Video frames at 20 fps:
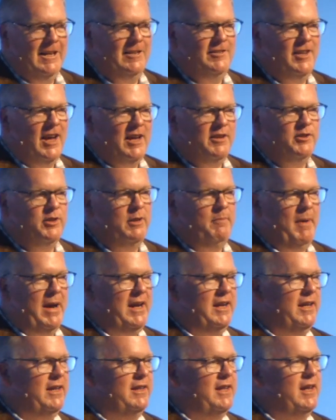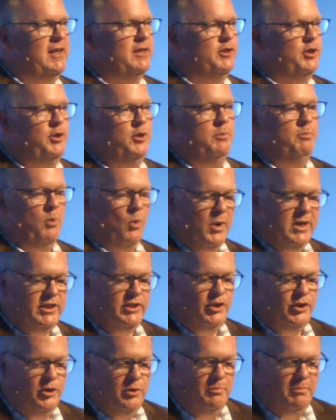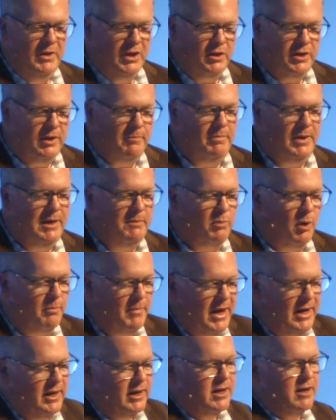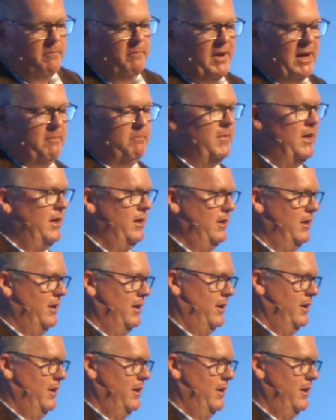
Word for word: It's estimated that 2.2 million people made a commitment